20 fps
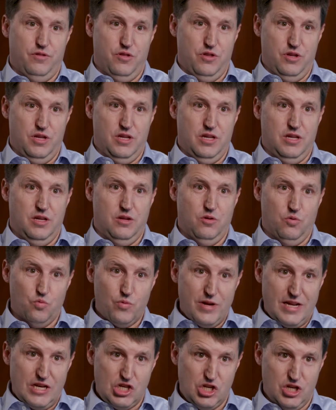the
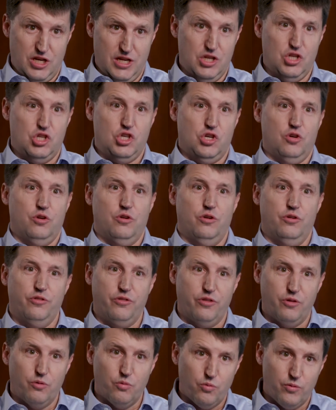rich insurers,
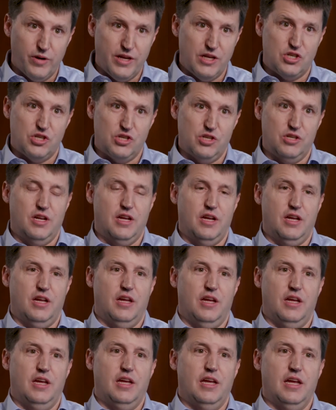the rich
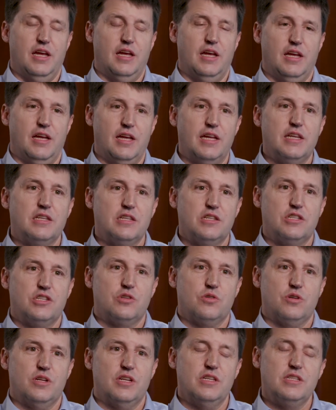
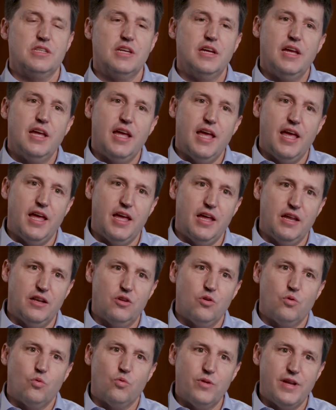industries, and
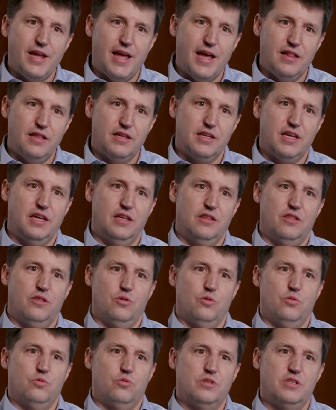reallocate
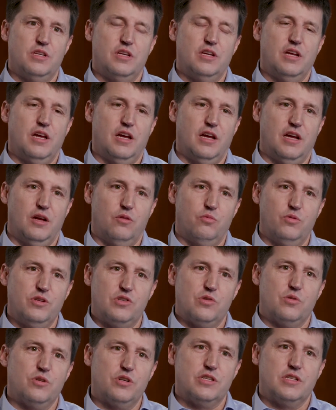those
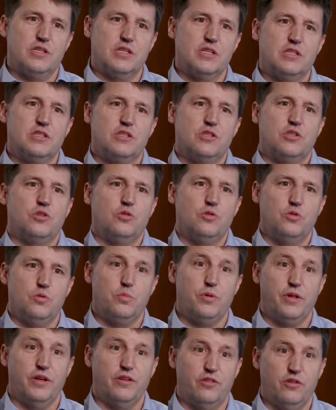resources to
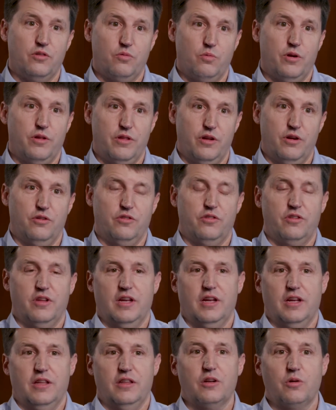places where there's
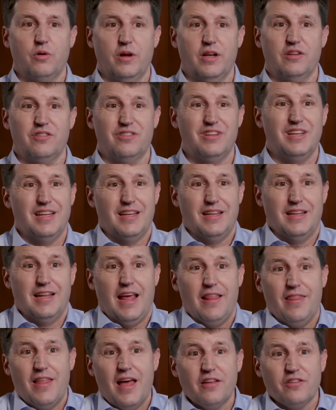the greatest need.
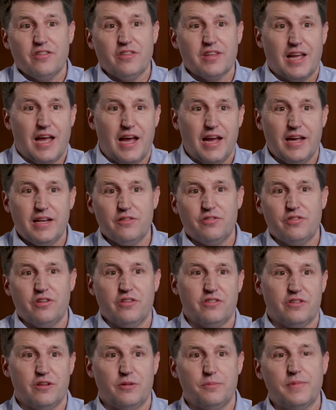And that's the kind of
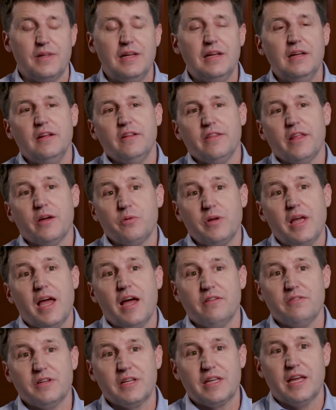system that we
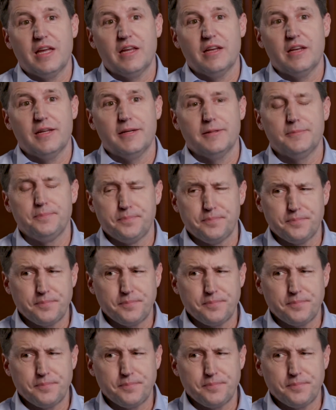have in Canada.